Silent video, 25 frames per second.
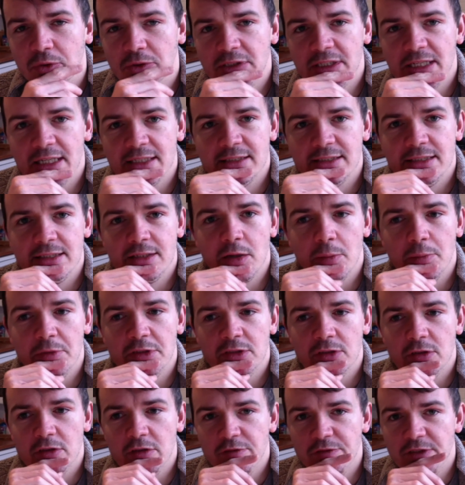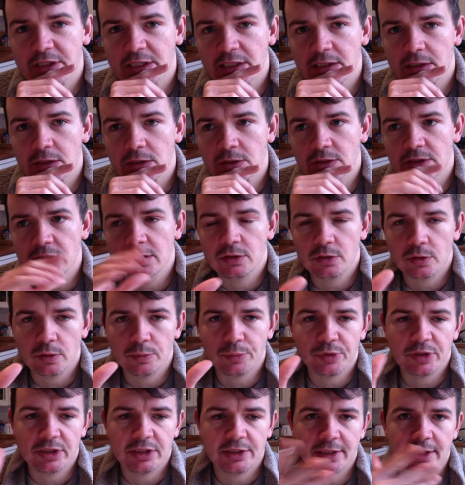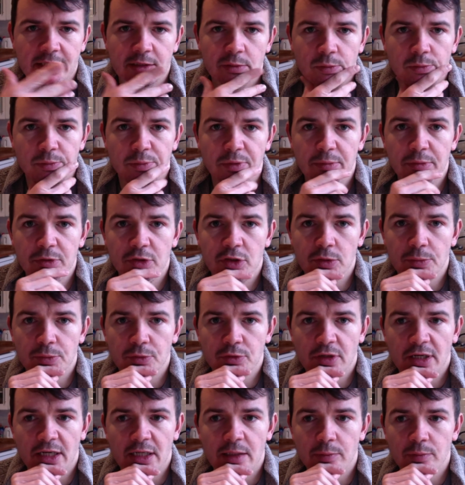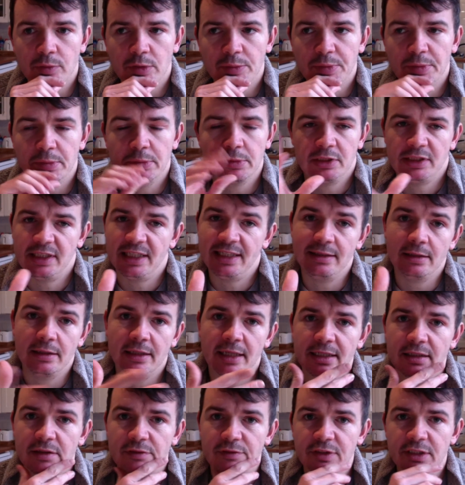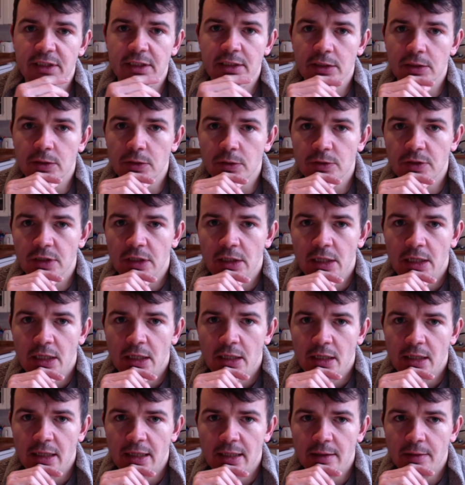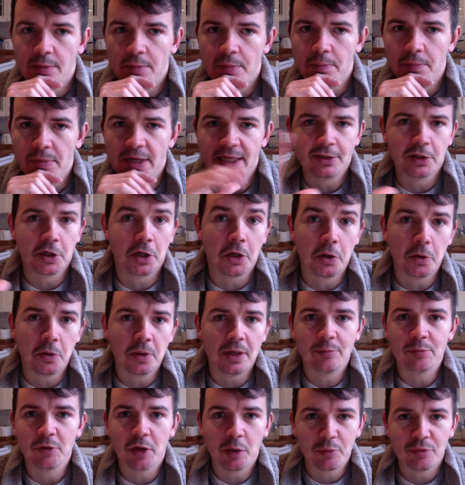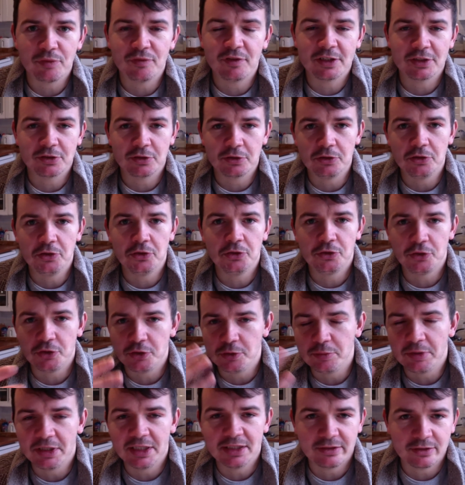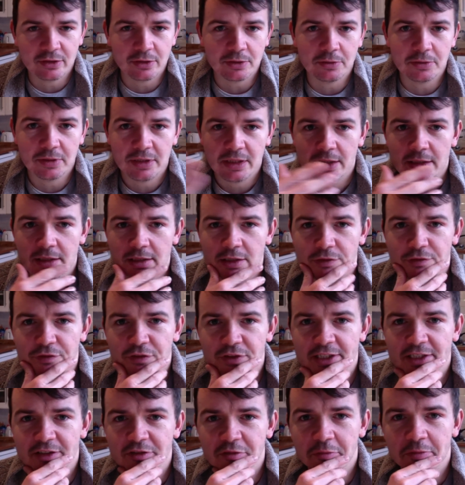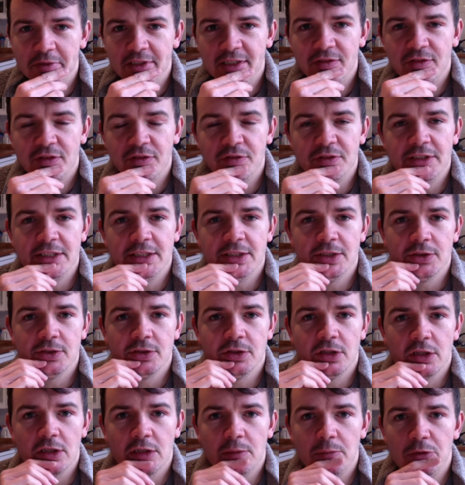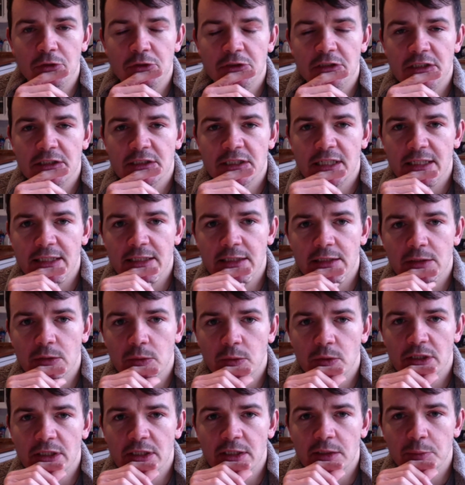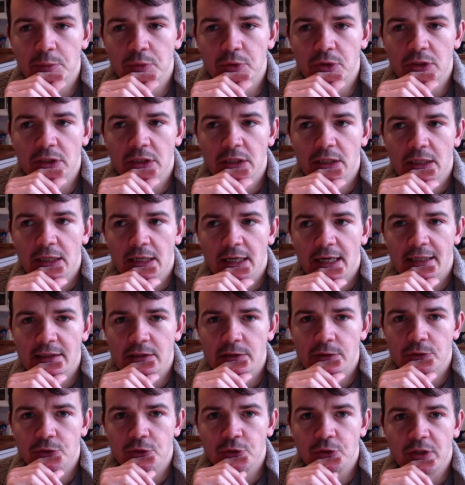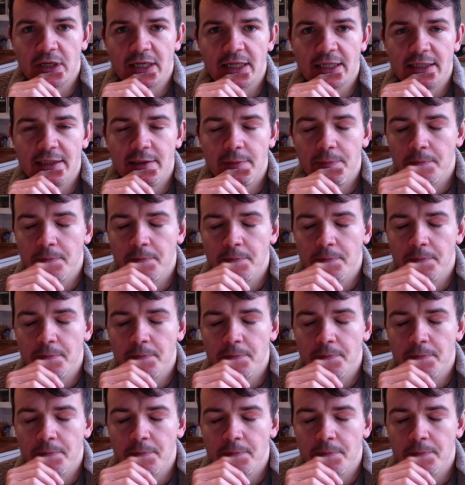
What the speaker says: nasty comments on the videos, I do appreciate it when people subscribe and when people say they like the videos. I know I'm not a professional YouTuber, so forgive me if the videos are not the most exciting in the world, but I do try.